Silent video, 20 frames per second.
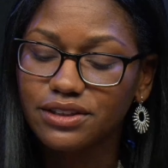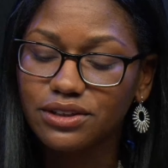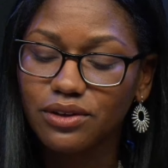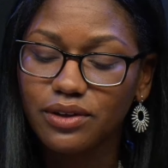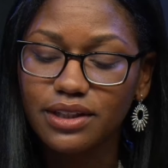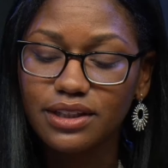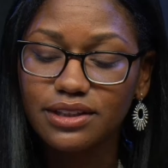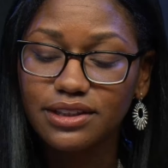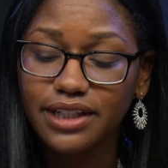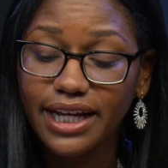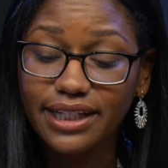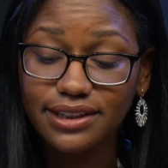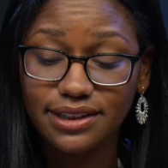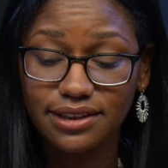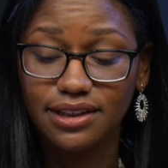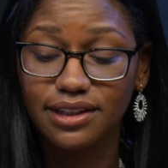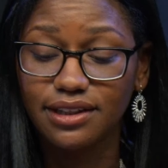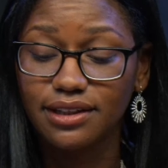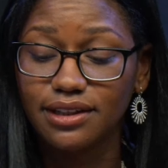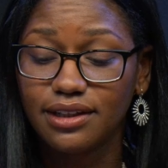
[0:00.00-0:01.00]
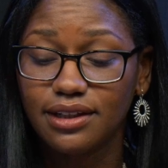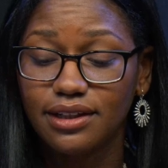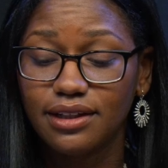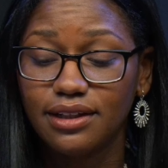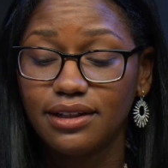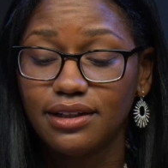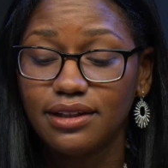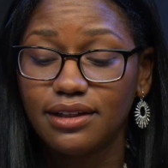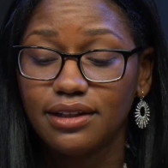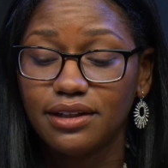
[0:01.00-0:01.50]
So in the desert,
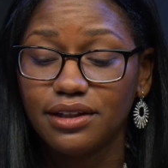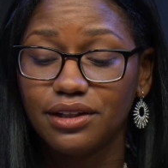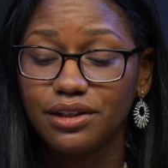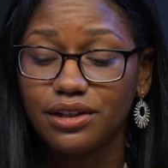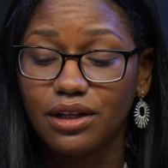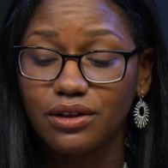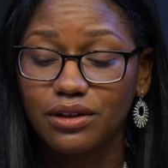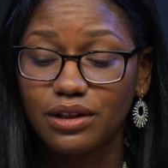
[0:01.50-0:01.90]
you know,